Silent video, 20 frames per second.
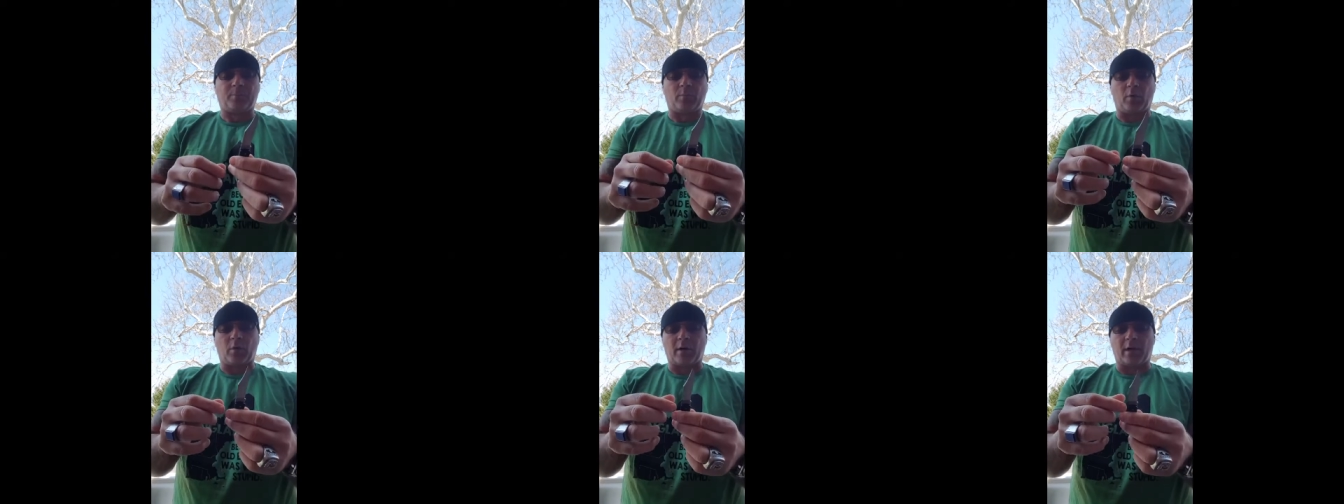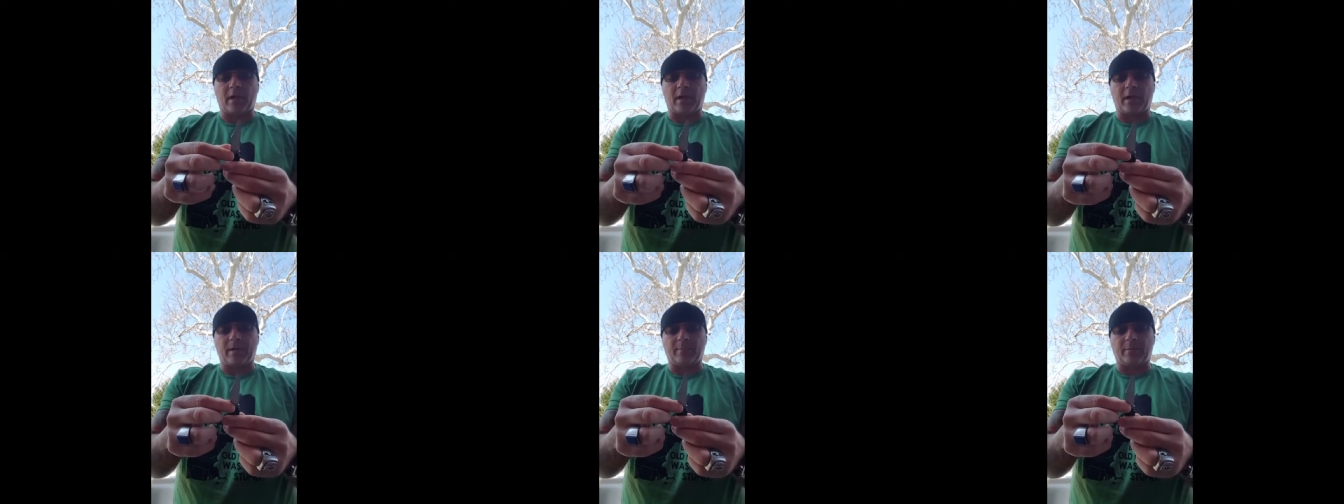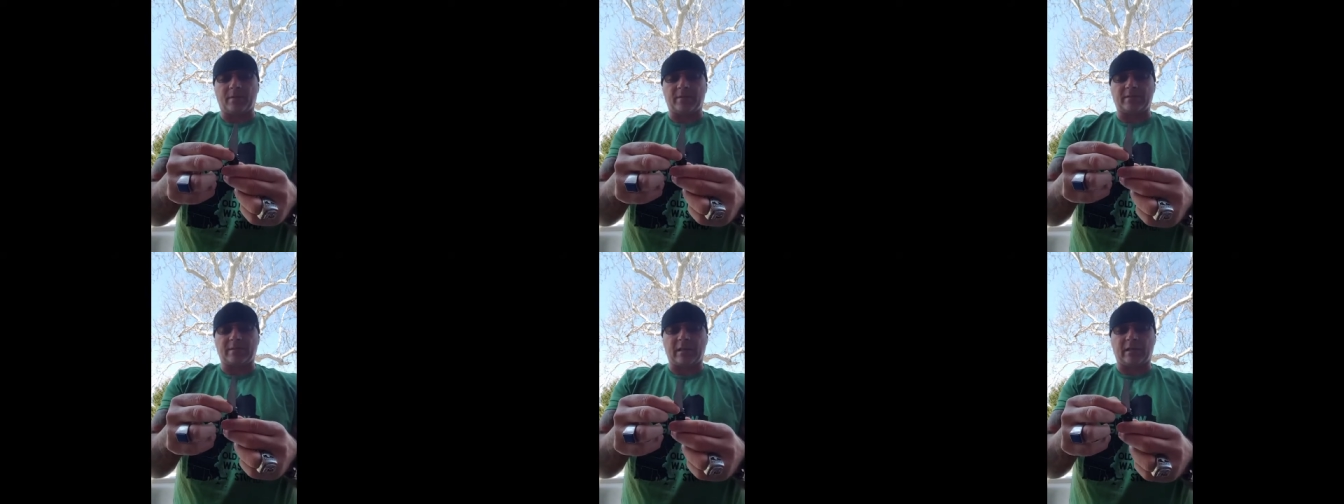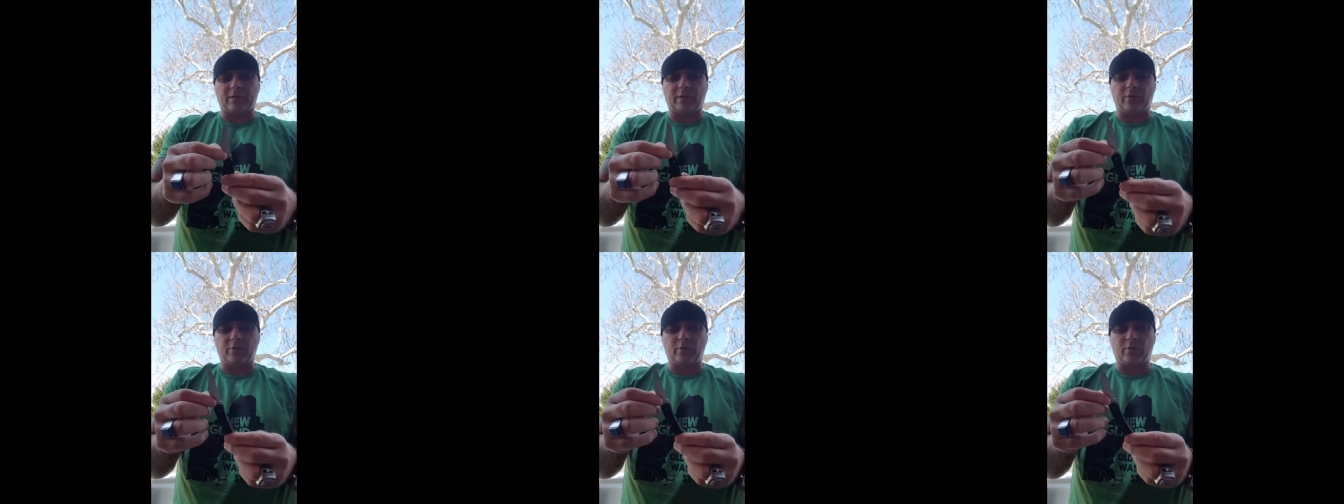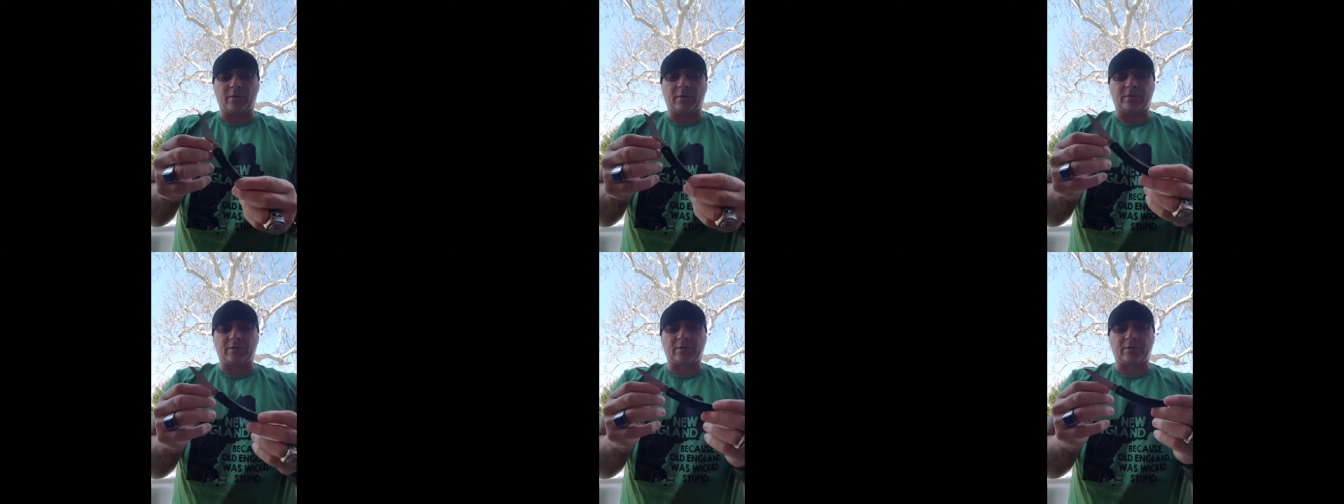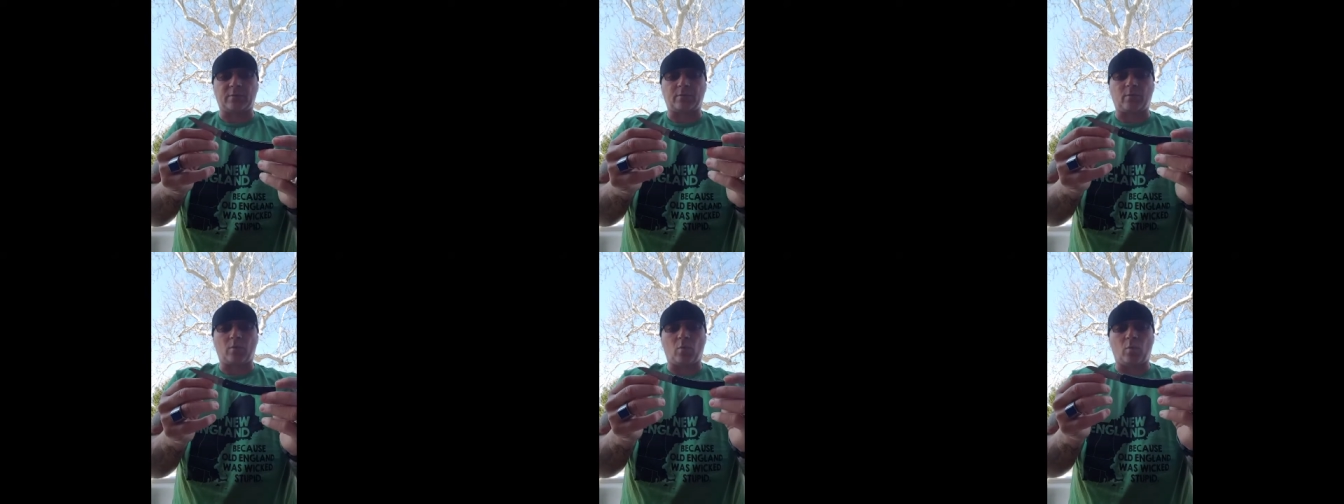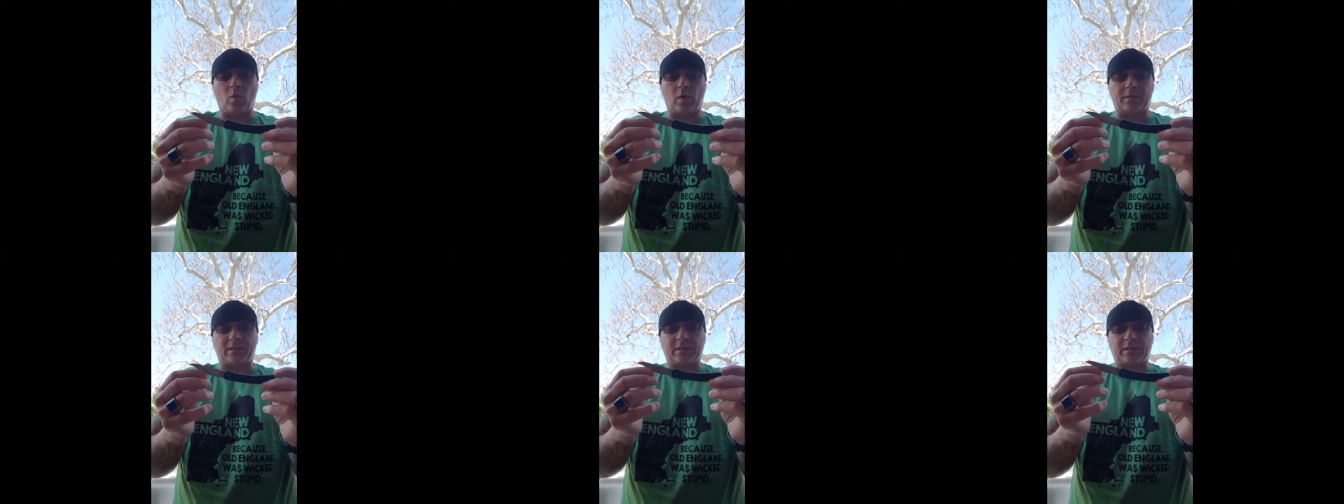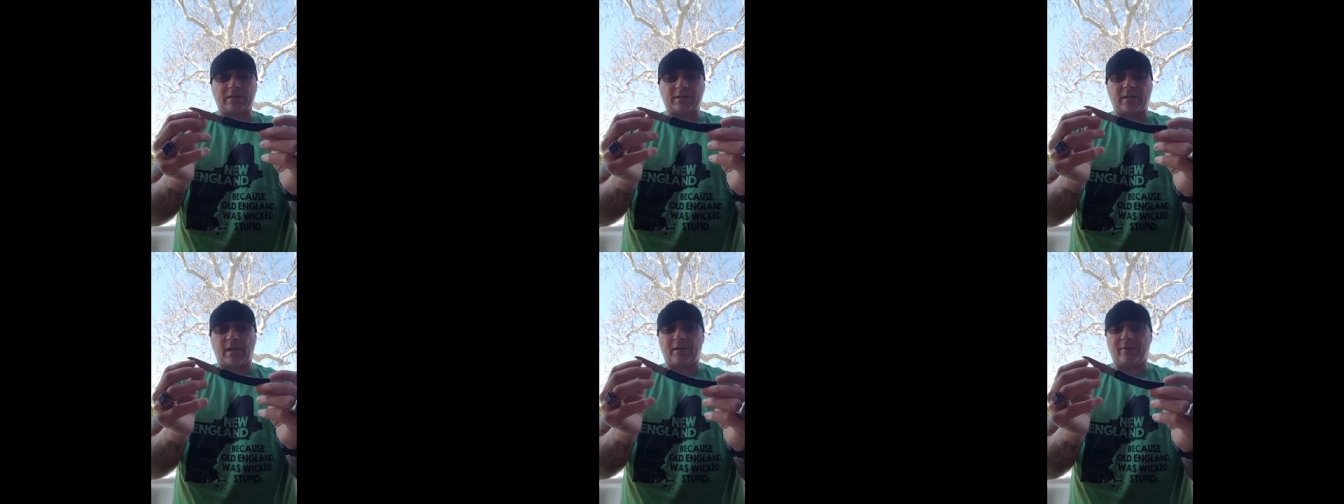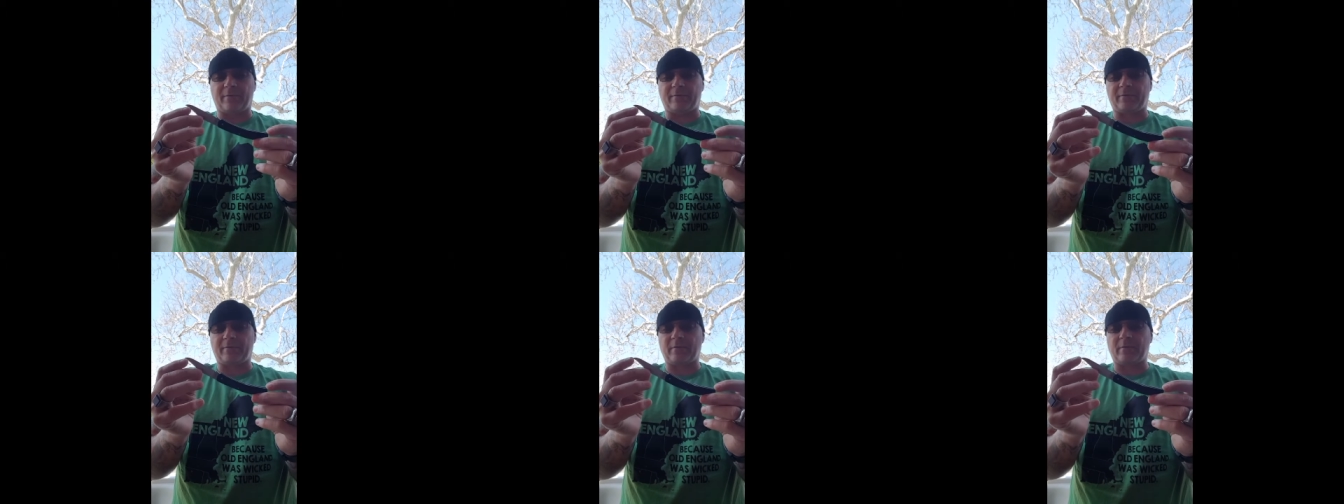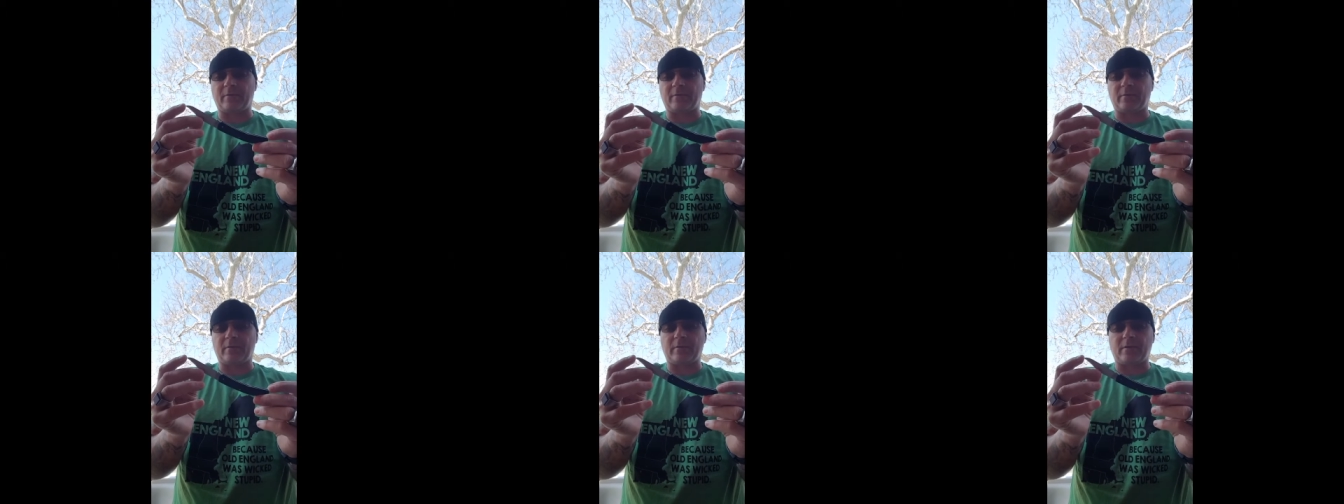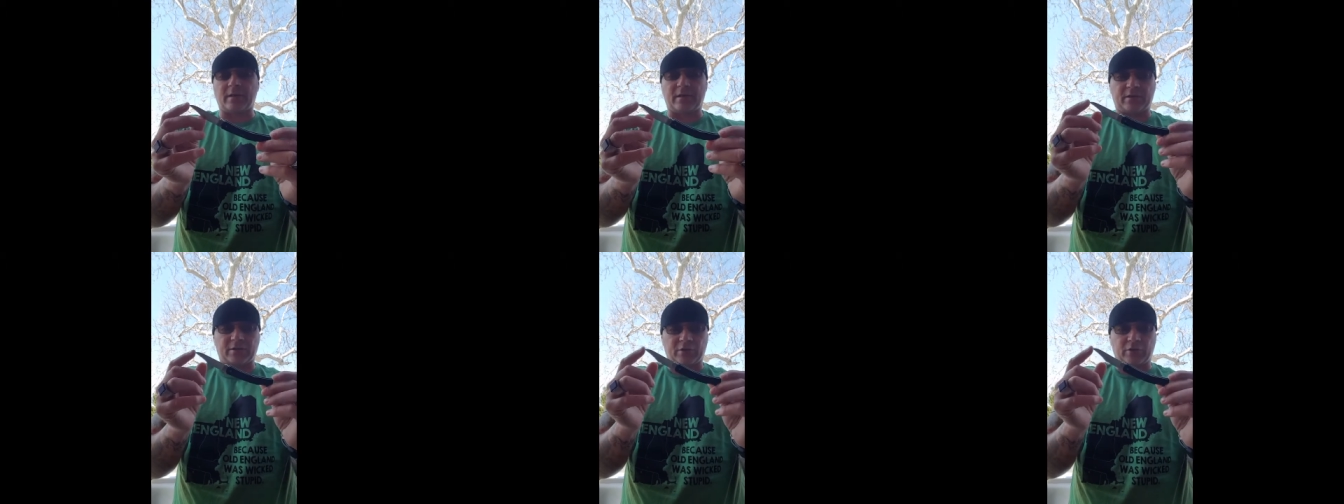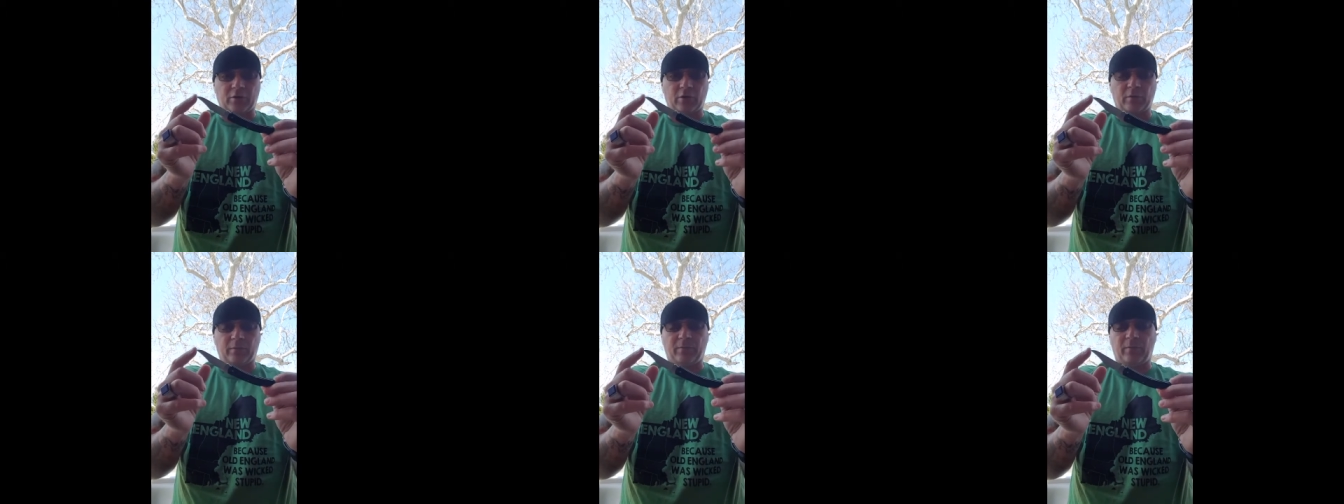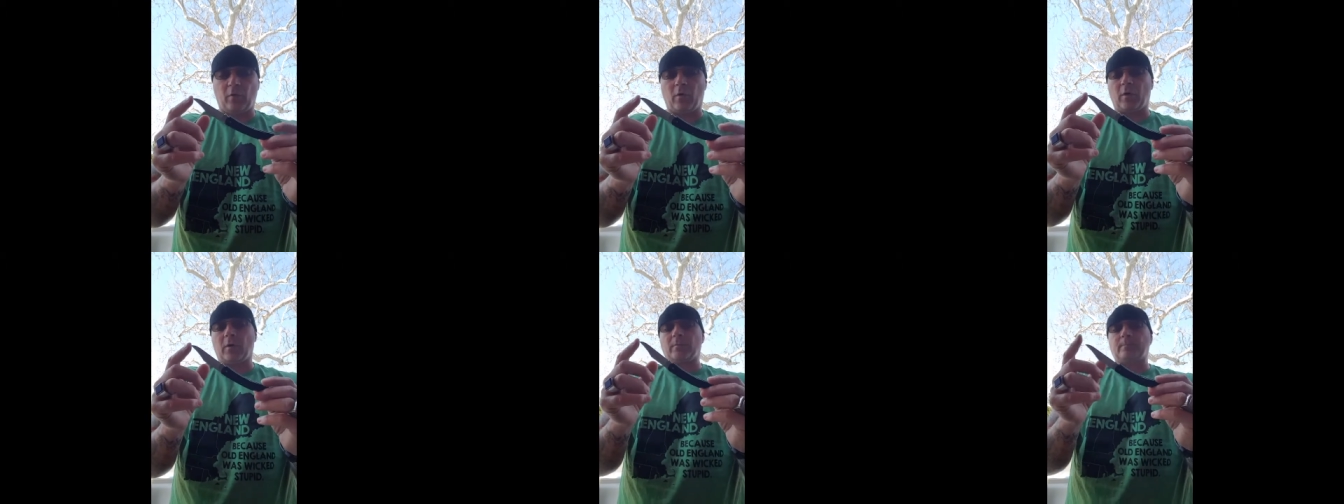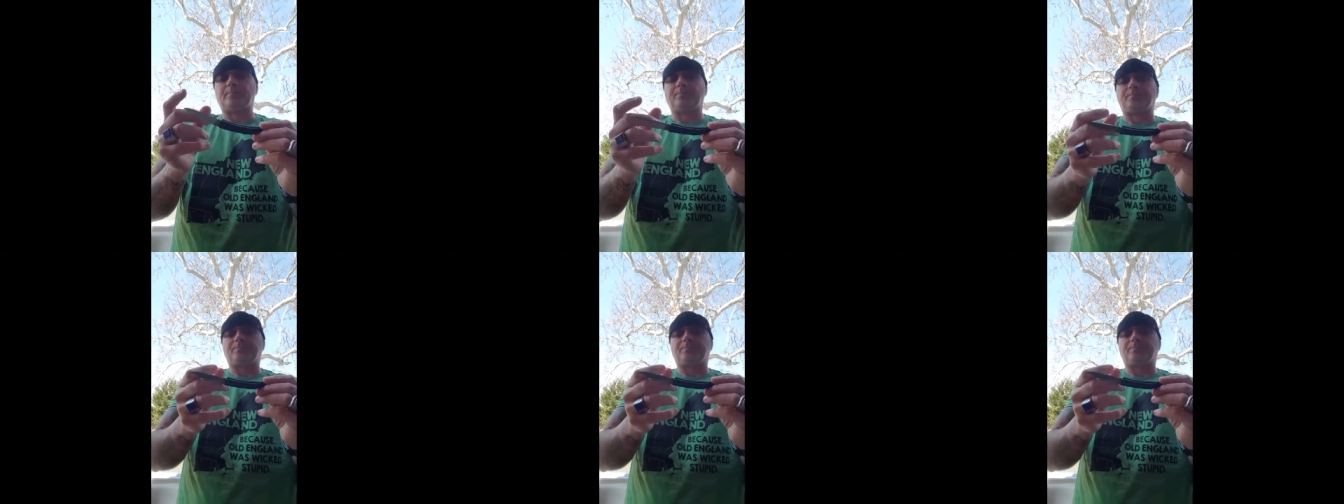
What I am going to tell you is what this knife is good for.